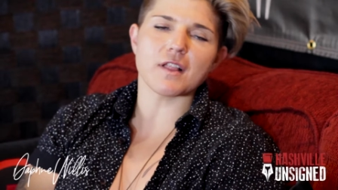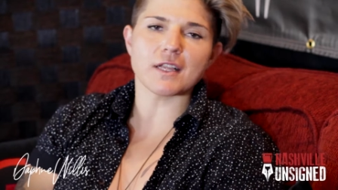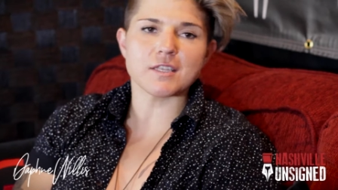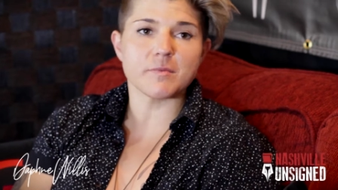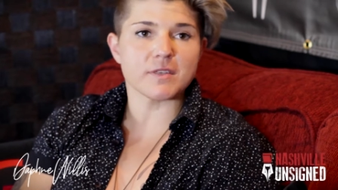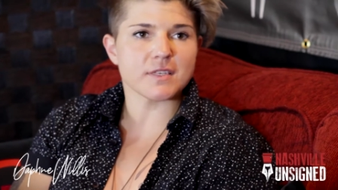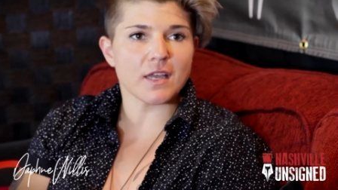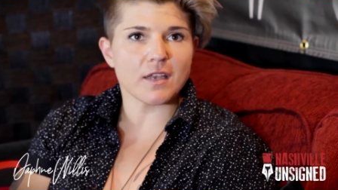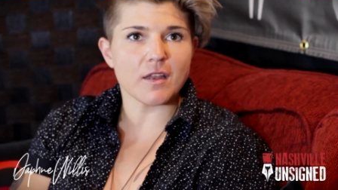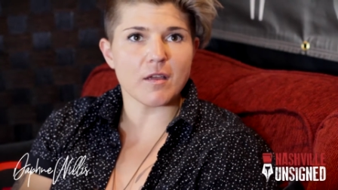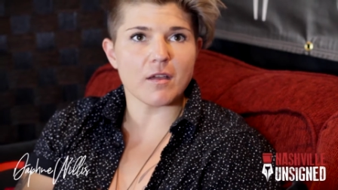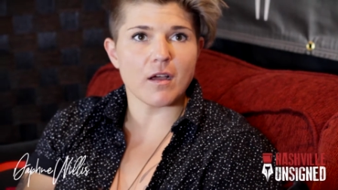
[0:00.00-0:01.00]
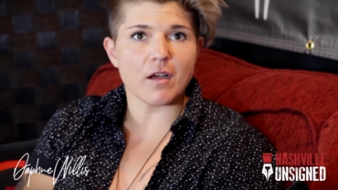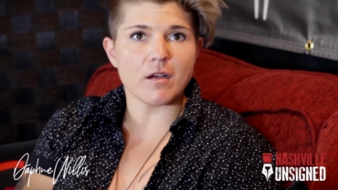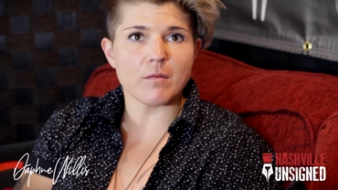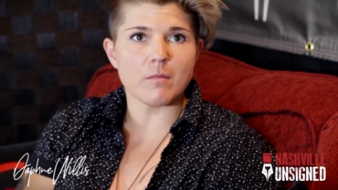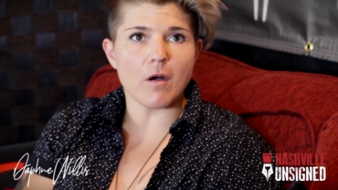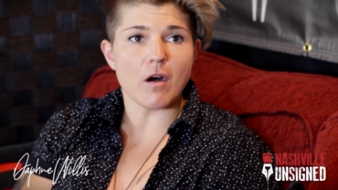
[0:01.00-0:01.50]
a lot to be said
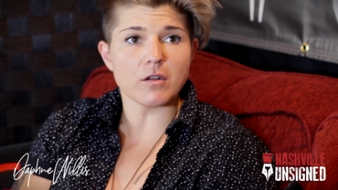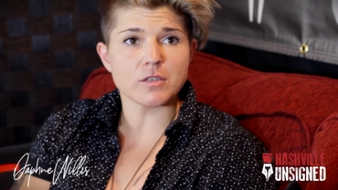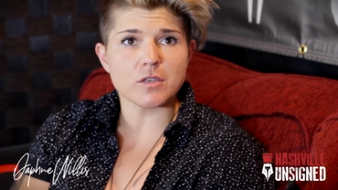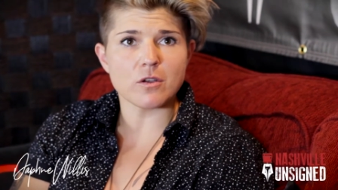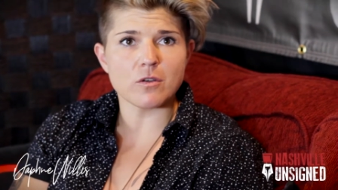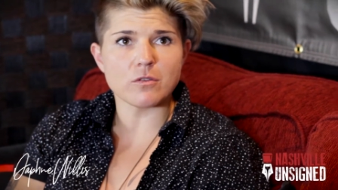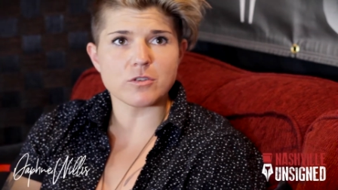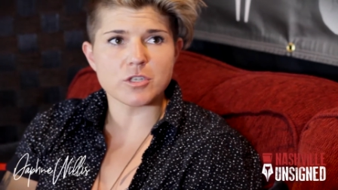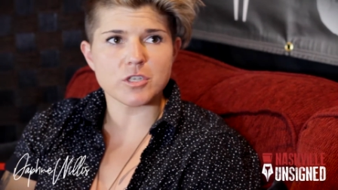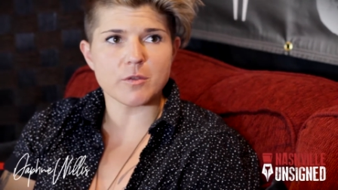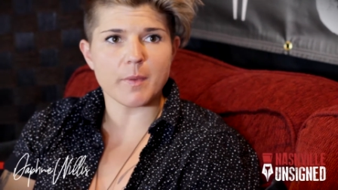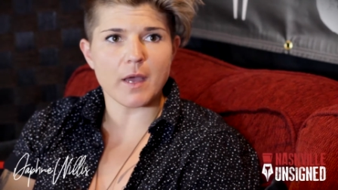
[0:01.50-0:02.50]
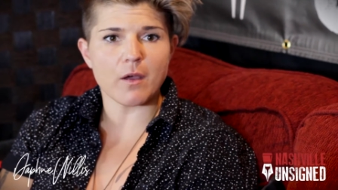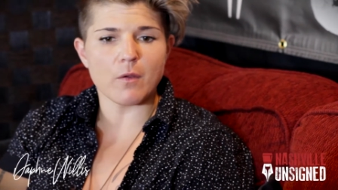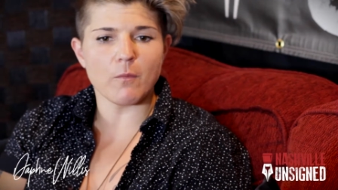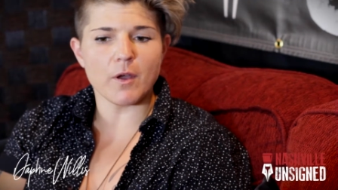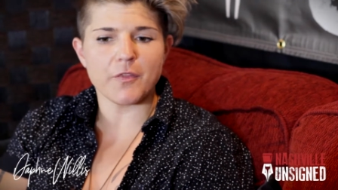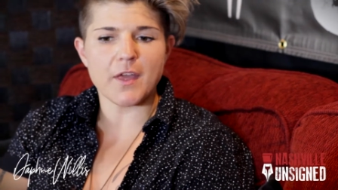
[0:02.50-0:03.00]
also just
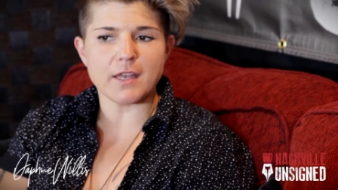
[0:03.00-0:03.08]
about what